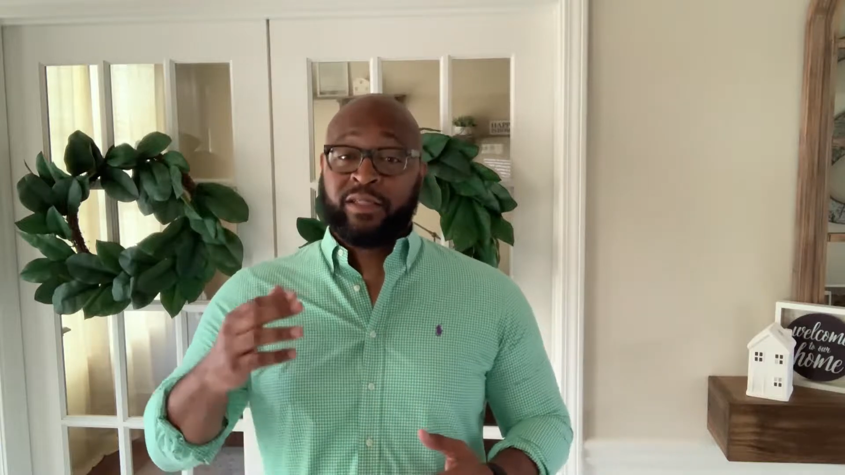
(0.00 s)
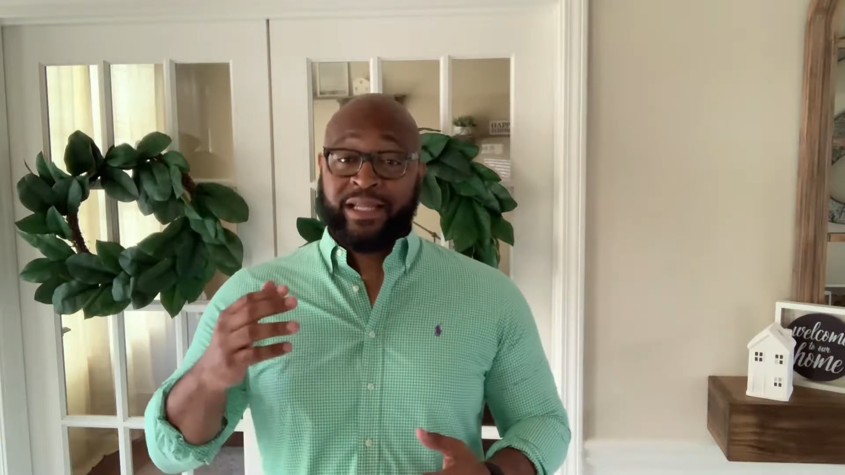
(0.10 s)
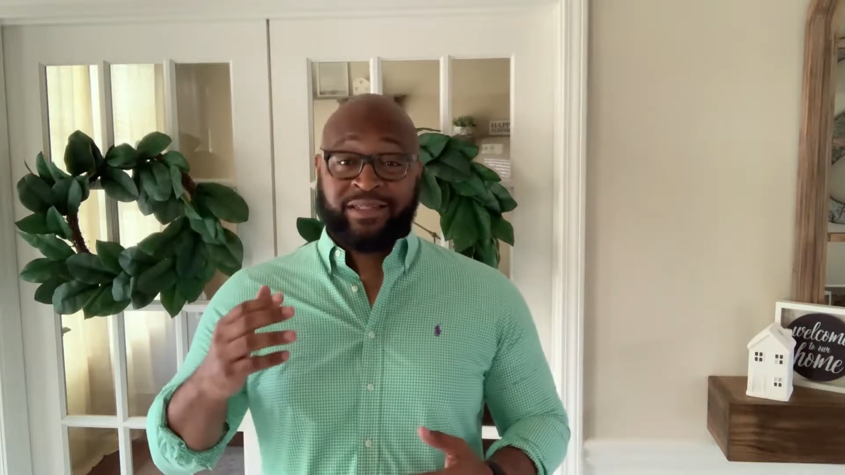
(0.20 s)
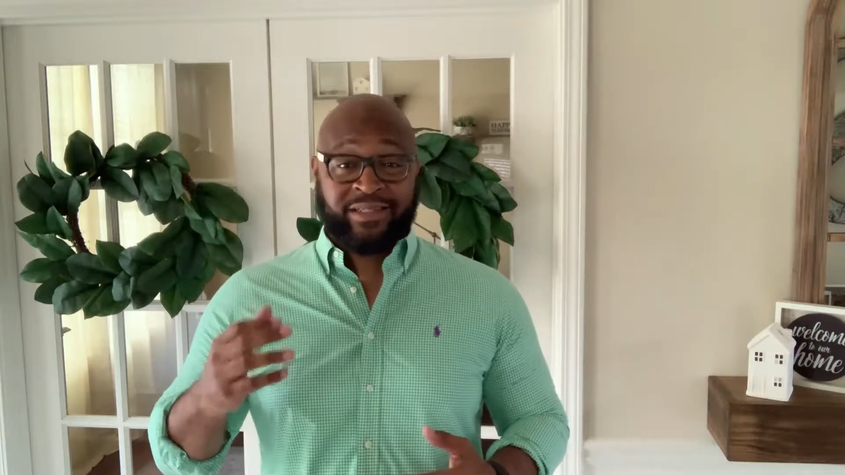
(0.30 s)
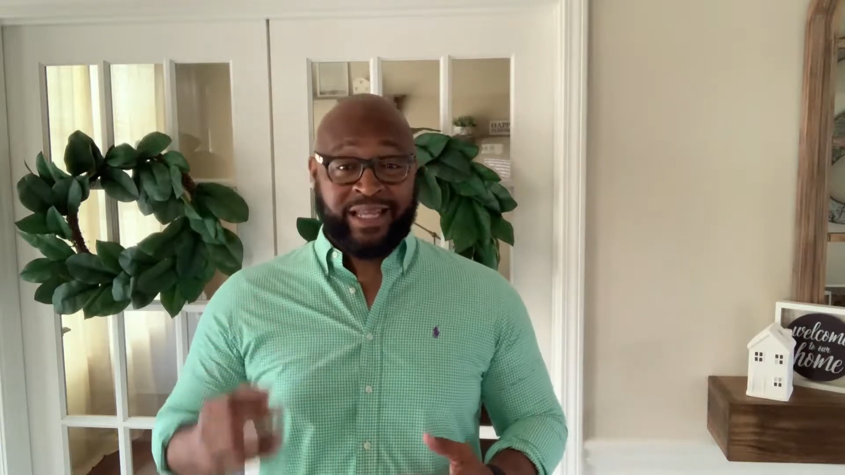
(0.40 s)

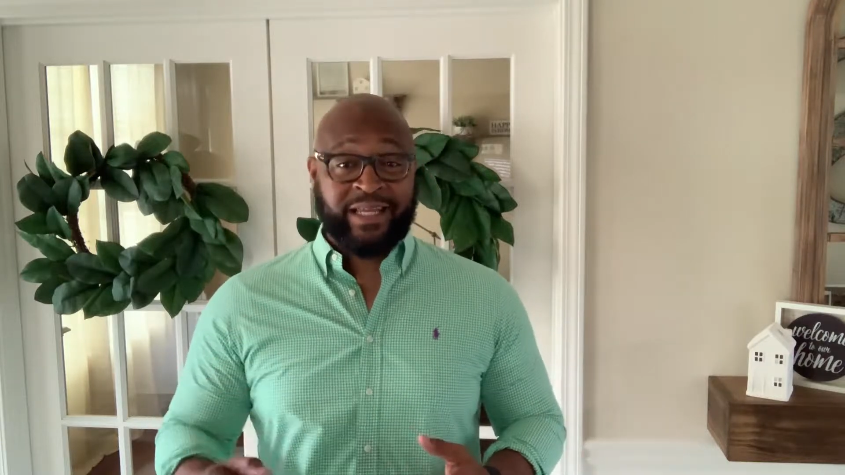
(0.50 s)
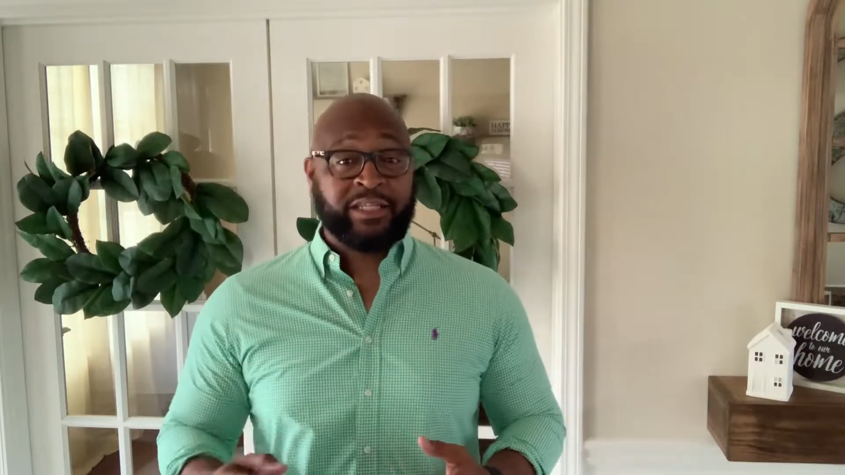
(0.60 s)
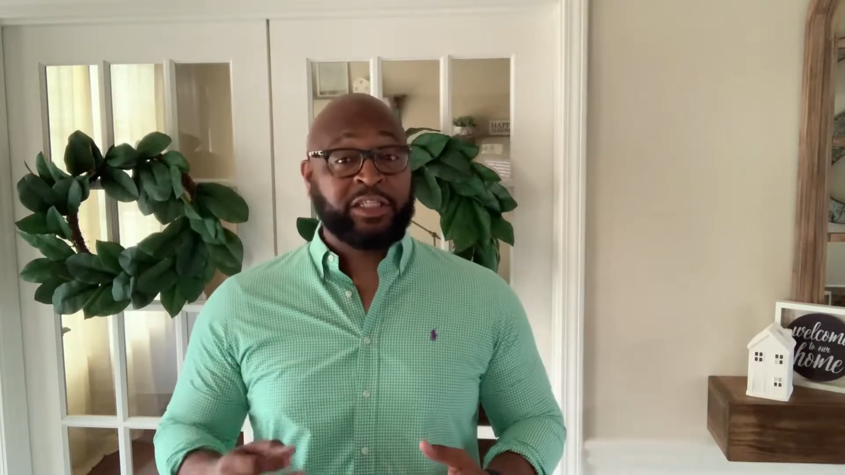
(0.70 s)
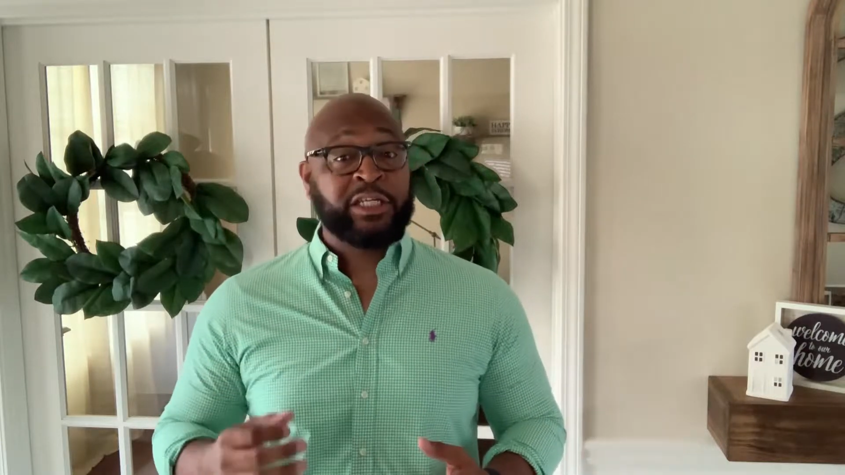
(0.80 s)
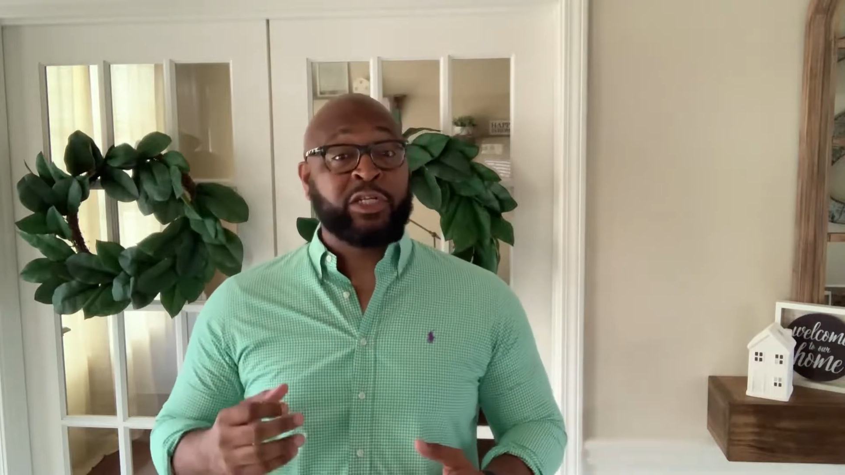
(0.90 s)
that
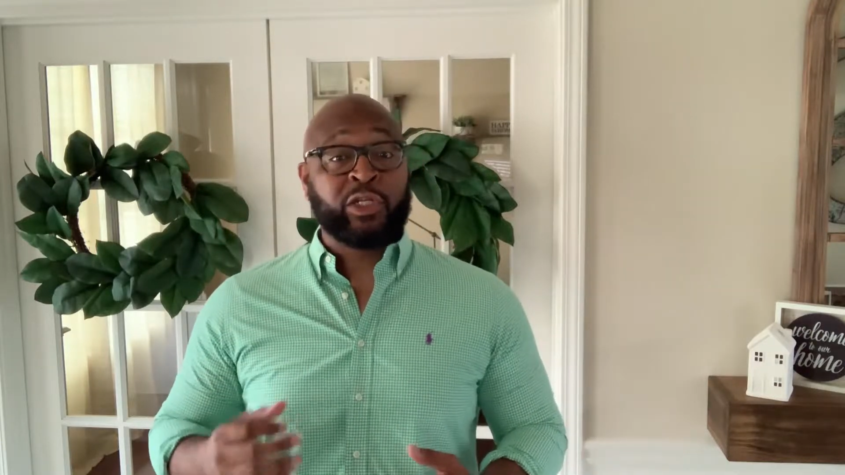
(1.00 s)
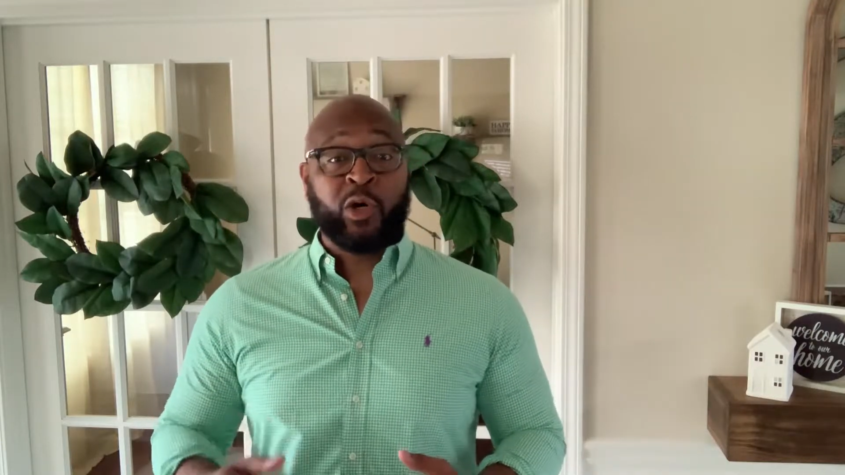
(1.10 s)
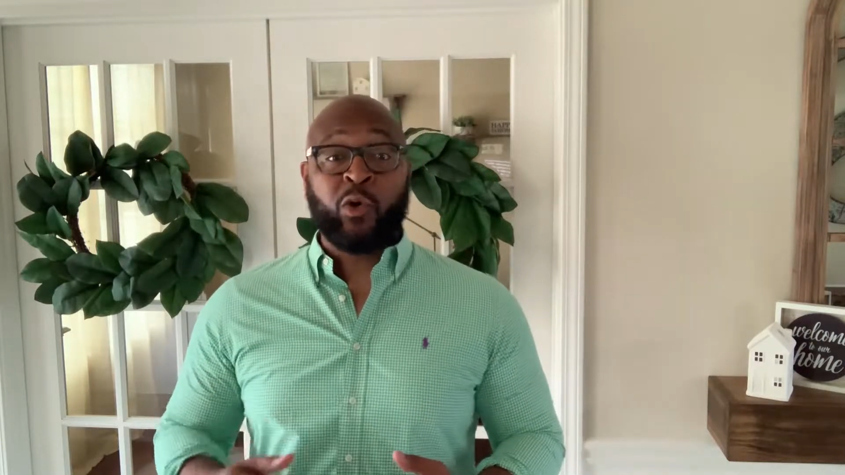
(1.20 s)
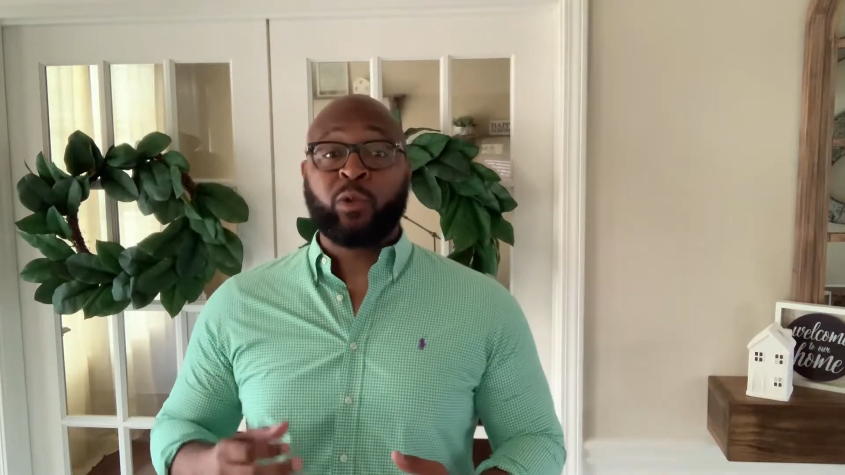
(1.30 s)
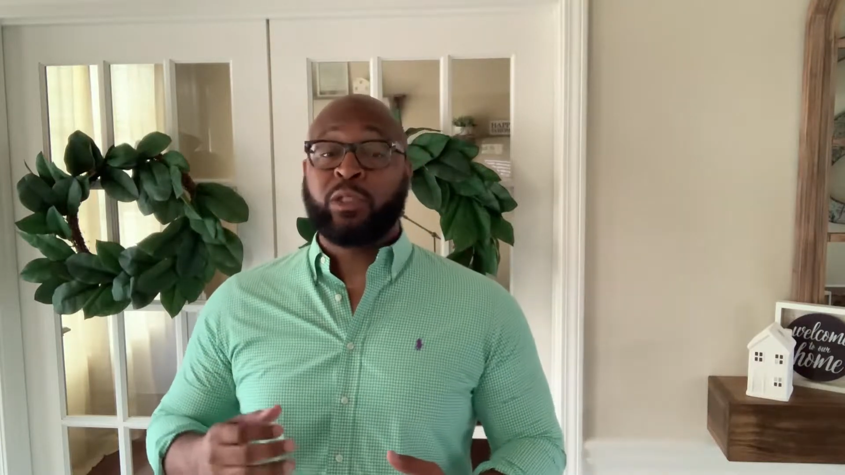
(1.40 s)
stated she
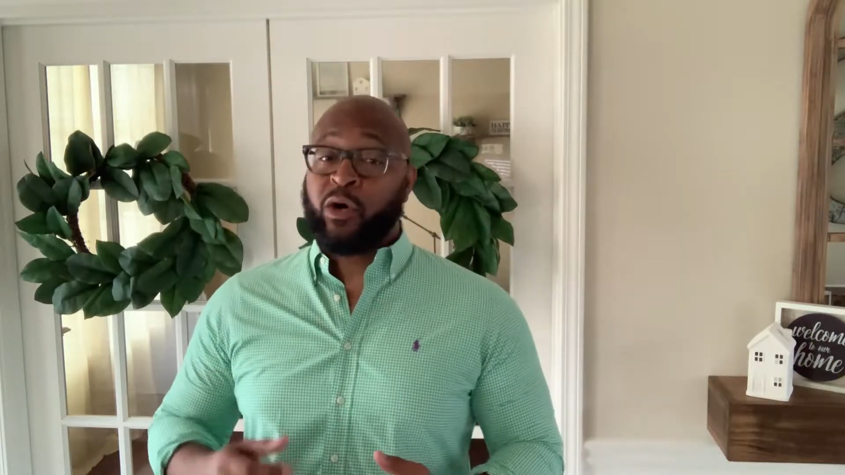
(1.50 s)
no